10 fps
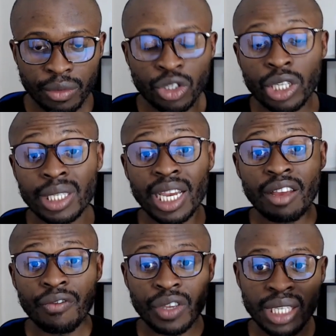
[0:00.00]
The
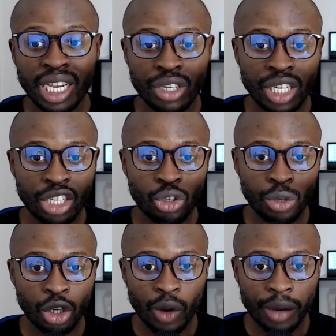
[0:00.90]
second thing that you need to
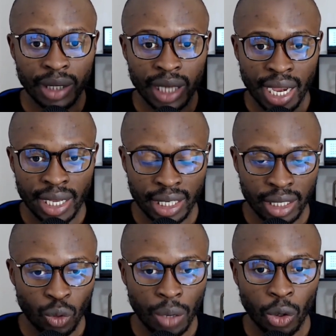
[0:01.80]
build a website is a
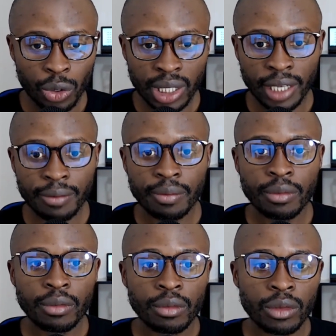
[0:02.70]
web hosting.
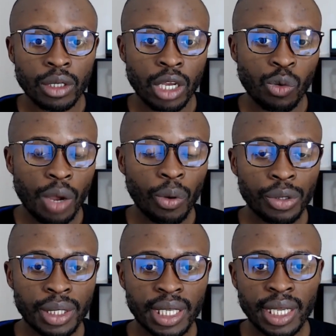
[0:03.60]
A web
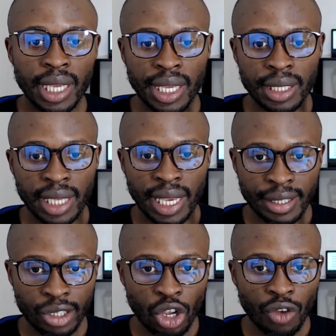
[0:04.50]
hosting is a
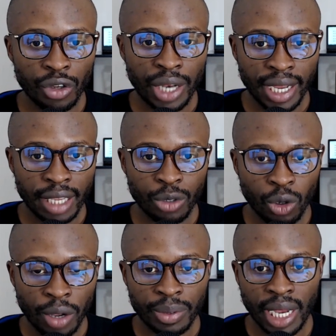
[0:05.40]
server that keeps your
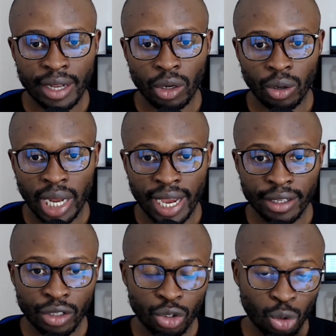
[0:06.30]
website online
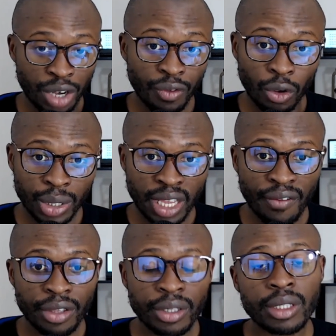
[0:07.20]

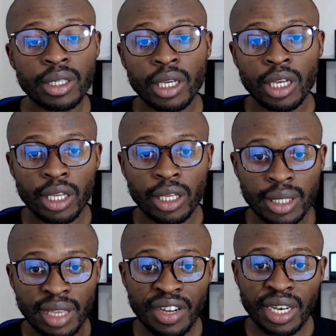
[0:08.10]
24/7,
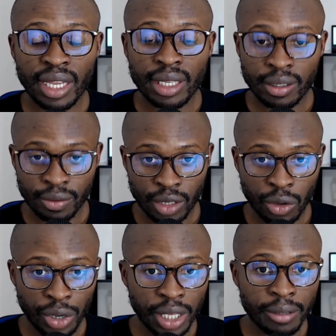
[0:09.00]
7 days a
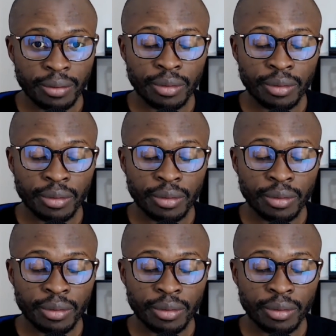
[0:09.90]
week,